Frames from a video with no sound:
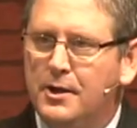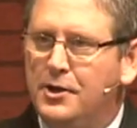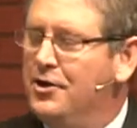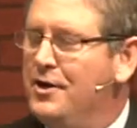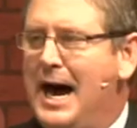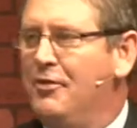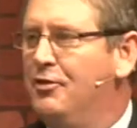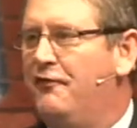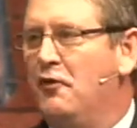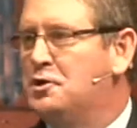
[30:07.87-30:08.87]
You're not
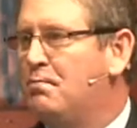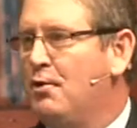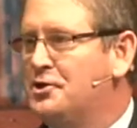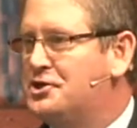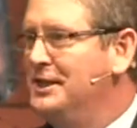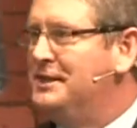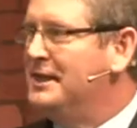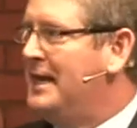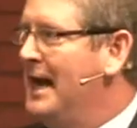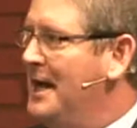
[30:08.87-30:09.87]
the first person to
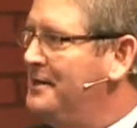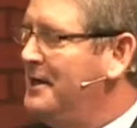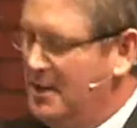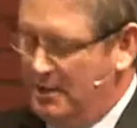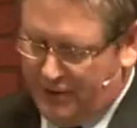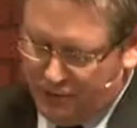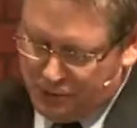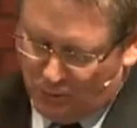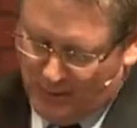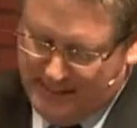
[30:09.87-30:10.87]
get their
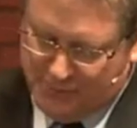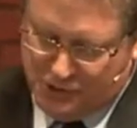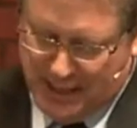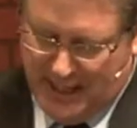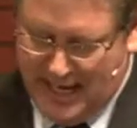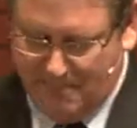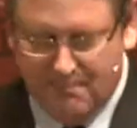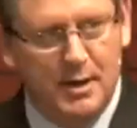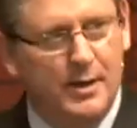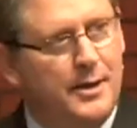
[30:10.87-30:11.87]
dream
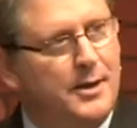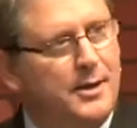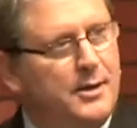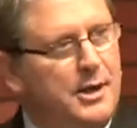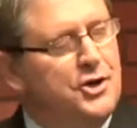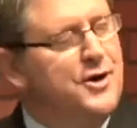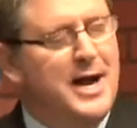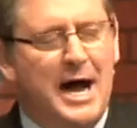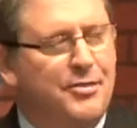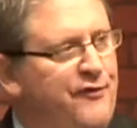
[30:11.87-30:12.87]
job. You're
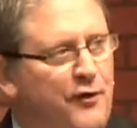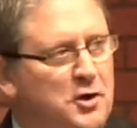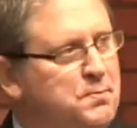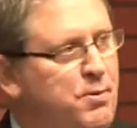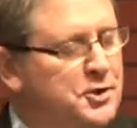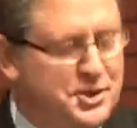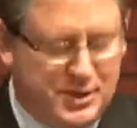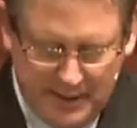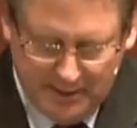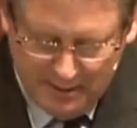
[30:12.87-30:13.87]
not the first
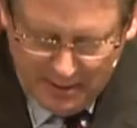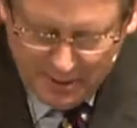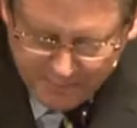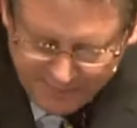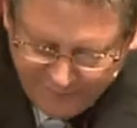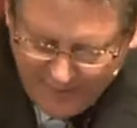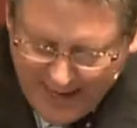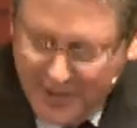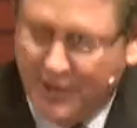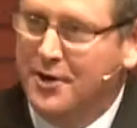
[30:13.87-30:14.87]
person to be
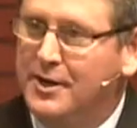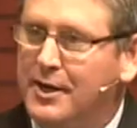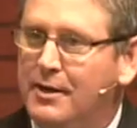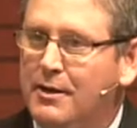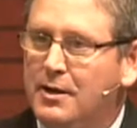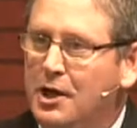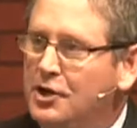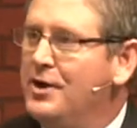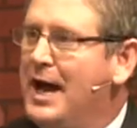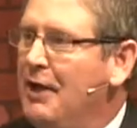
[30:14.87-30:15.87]
fired.
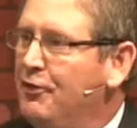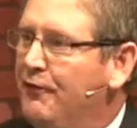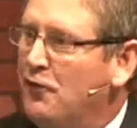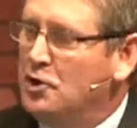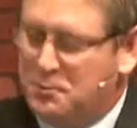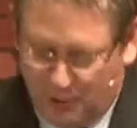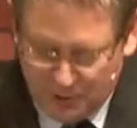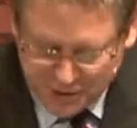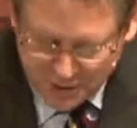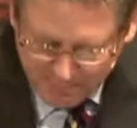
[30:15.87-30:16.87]
You're not the first
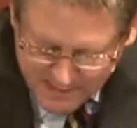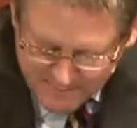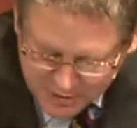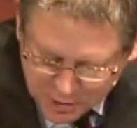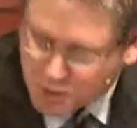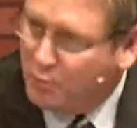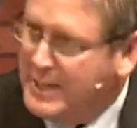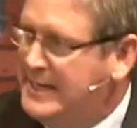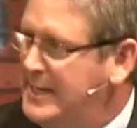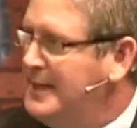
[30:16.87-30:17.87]
person to be
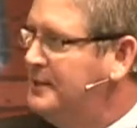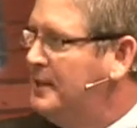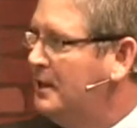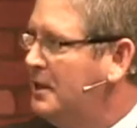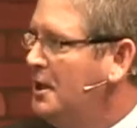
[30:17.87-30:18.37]
mistreated.